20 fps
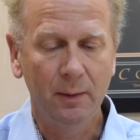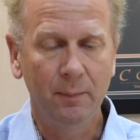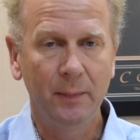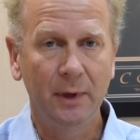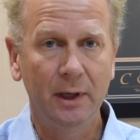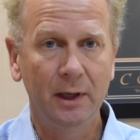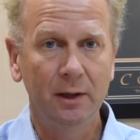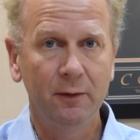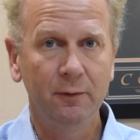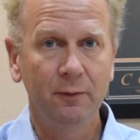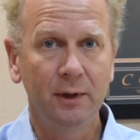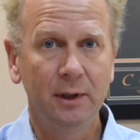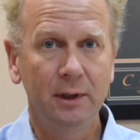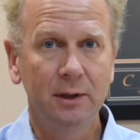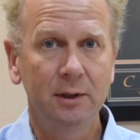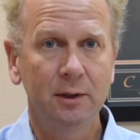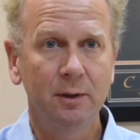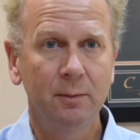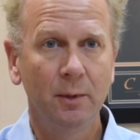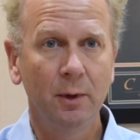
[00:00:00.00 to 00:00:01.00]
and
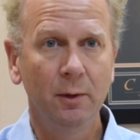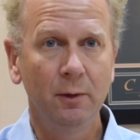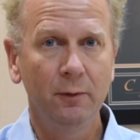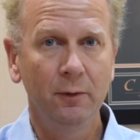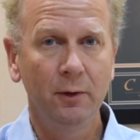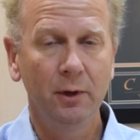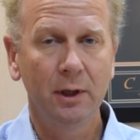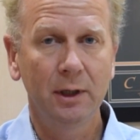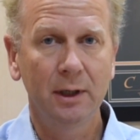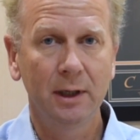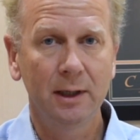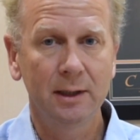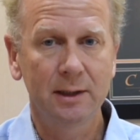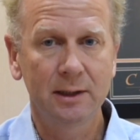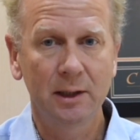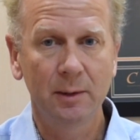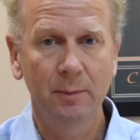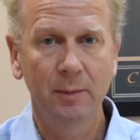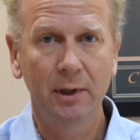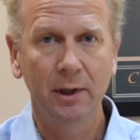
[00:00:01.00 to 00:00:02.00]
benefits both for the
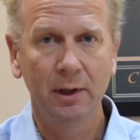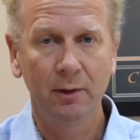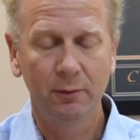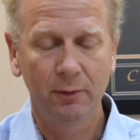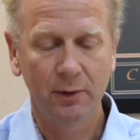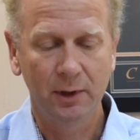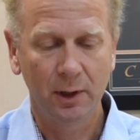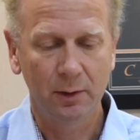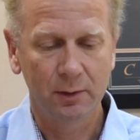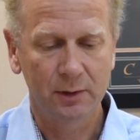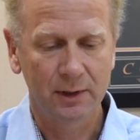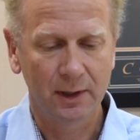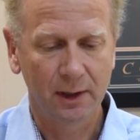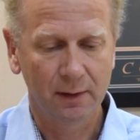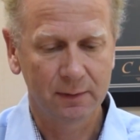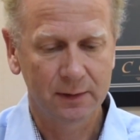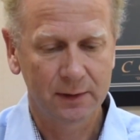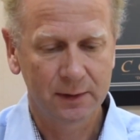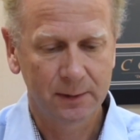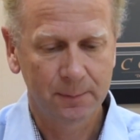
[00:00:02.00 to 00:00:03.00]
customer and for
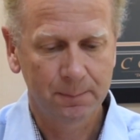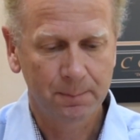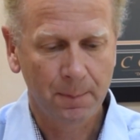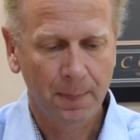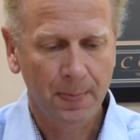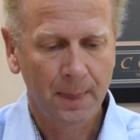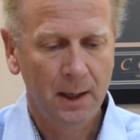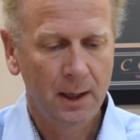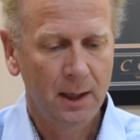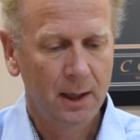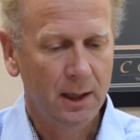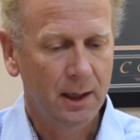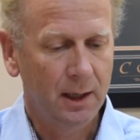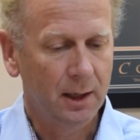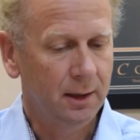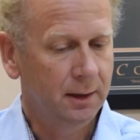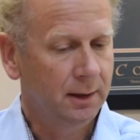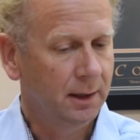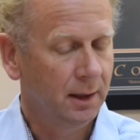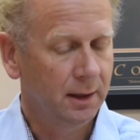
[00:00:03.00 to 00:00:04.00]
ourselves?
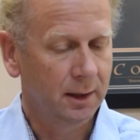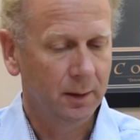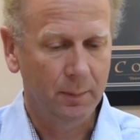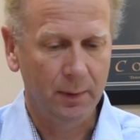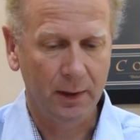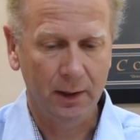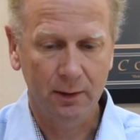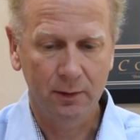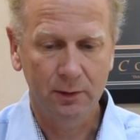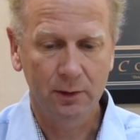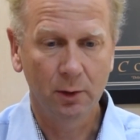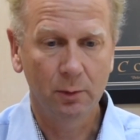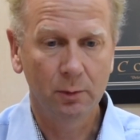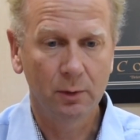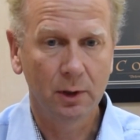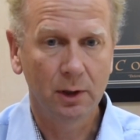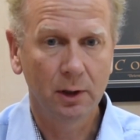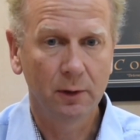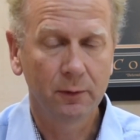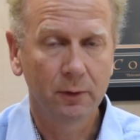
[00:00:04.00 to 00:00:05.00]
Here it can depend
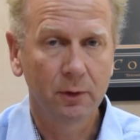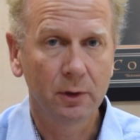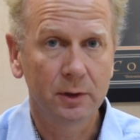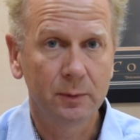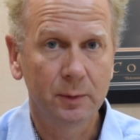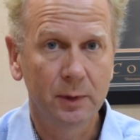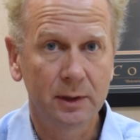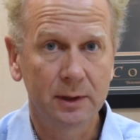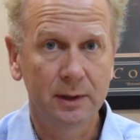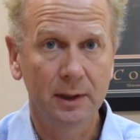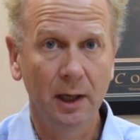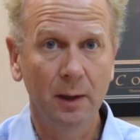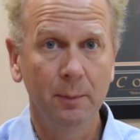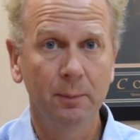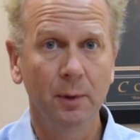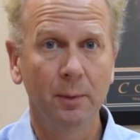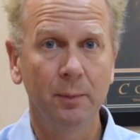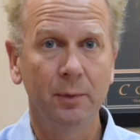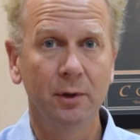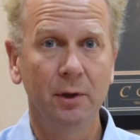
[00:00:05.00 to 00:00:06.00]
totally, of course, which
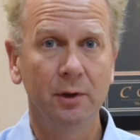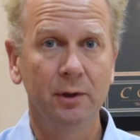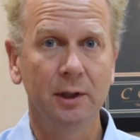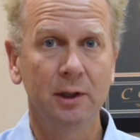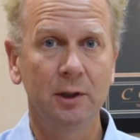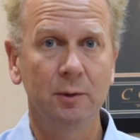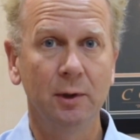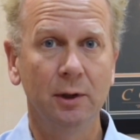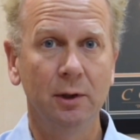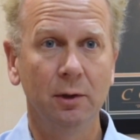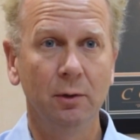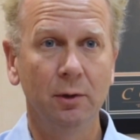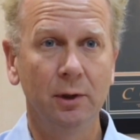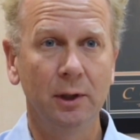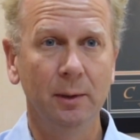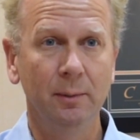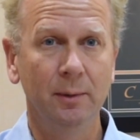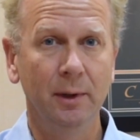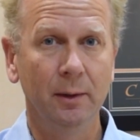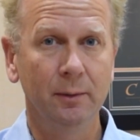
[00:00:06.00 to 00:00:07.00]
type of projects we're
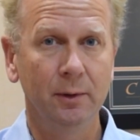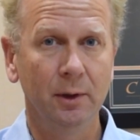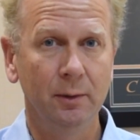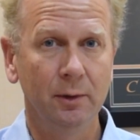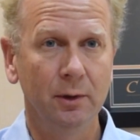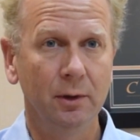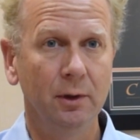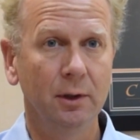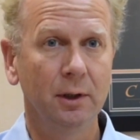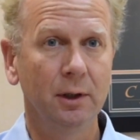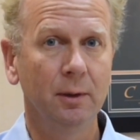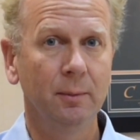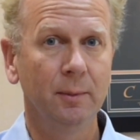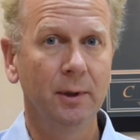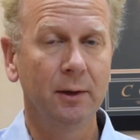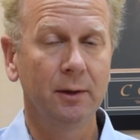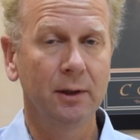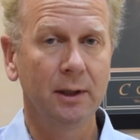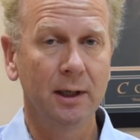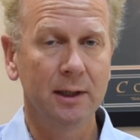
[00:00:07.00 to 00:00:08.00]
talking about. Are we talking
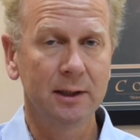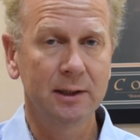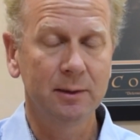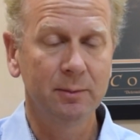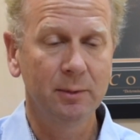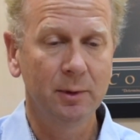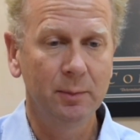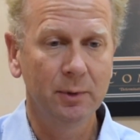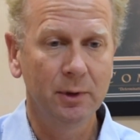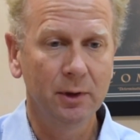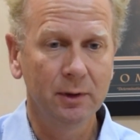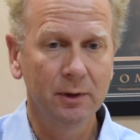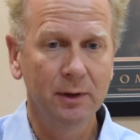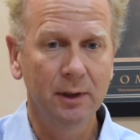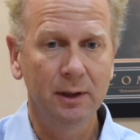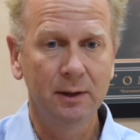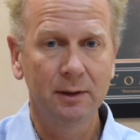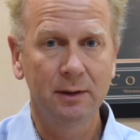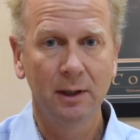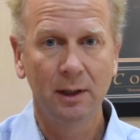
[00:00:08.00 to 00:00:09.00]
about customer
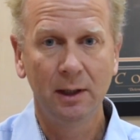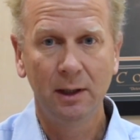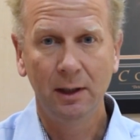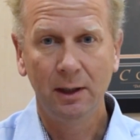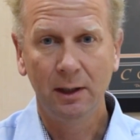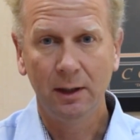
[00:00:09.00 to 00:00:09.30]
projects,